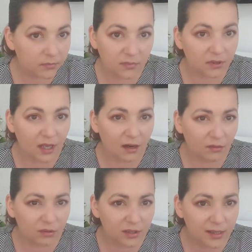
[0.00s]
they are
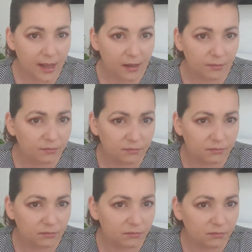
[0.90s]
all the same,
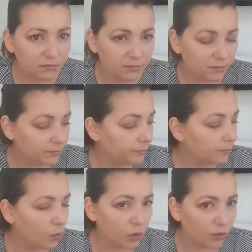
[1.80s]

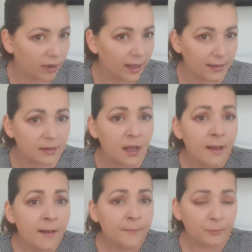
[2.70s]
more or less.
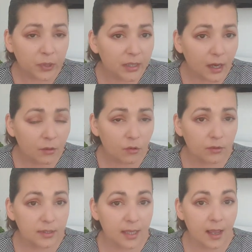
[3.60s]
But they are all the
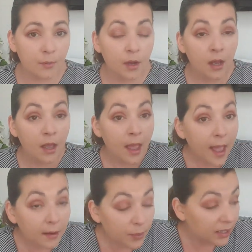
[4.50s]
same.
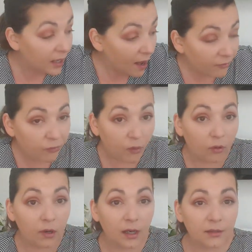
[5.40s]
And be
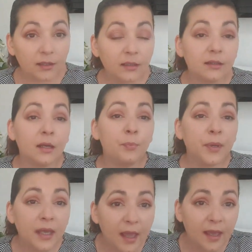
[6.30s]
careful at the
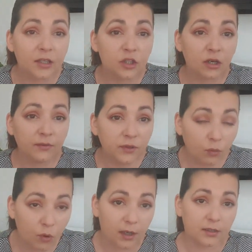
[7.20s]
pH of the
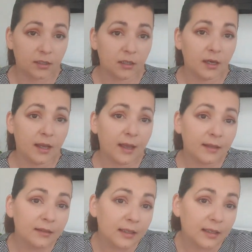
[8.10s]
water
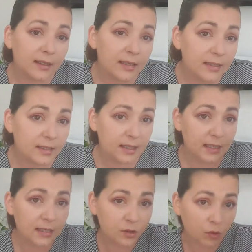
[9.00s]
and the
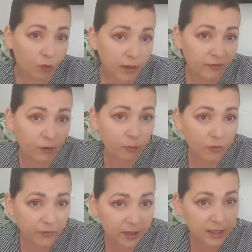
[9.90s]
EC, sorry for
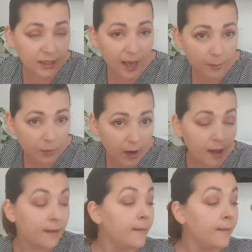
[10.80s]
moving the camera,